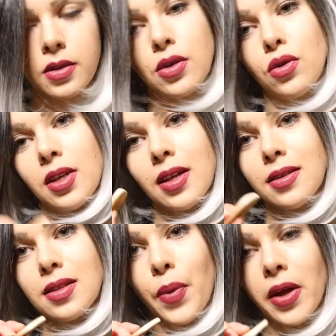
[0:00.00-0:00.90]
So you take
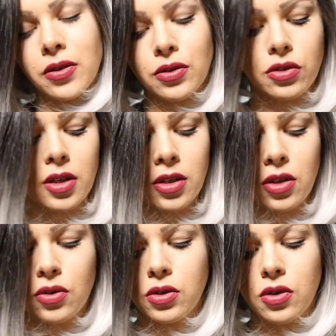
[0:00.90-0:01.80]
the sponge and
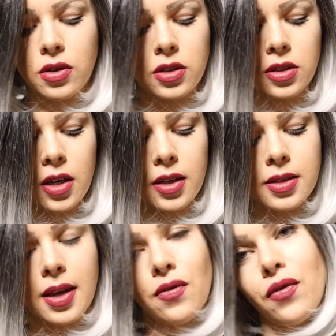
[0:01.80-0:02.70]
you do the dark
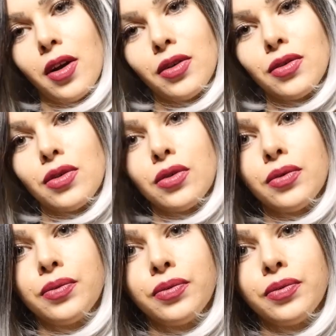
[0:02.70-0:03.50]
side first.